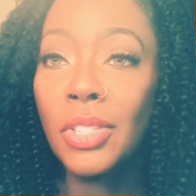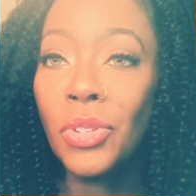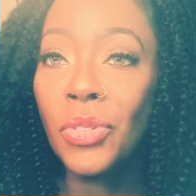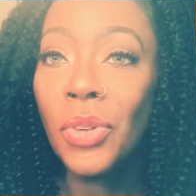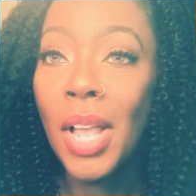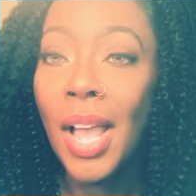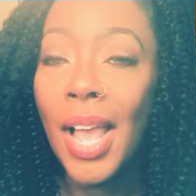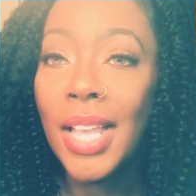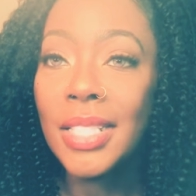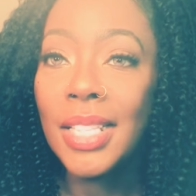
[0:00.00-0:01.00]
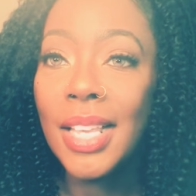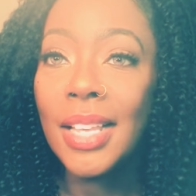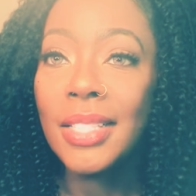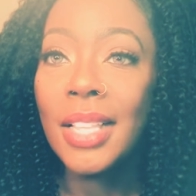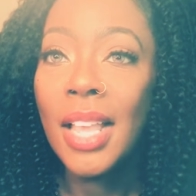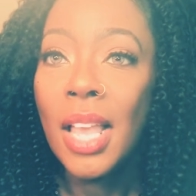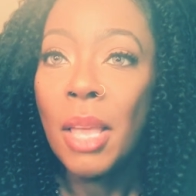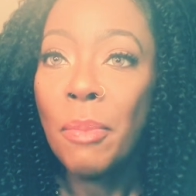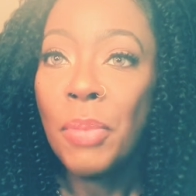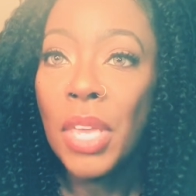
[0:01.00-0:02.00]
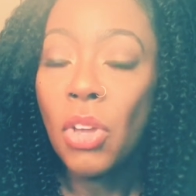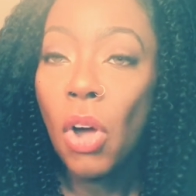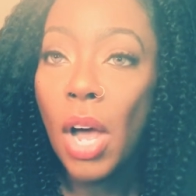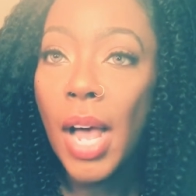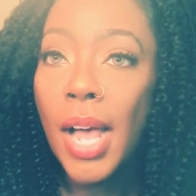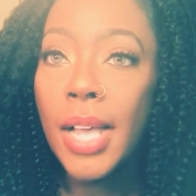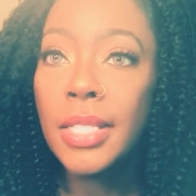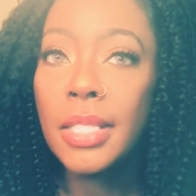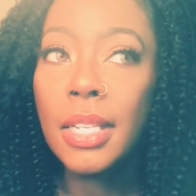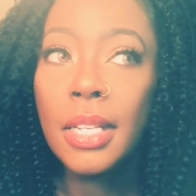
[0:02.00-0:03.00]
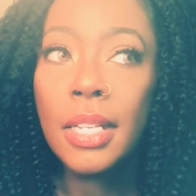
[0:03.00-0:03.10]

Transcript: new ideas, because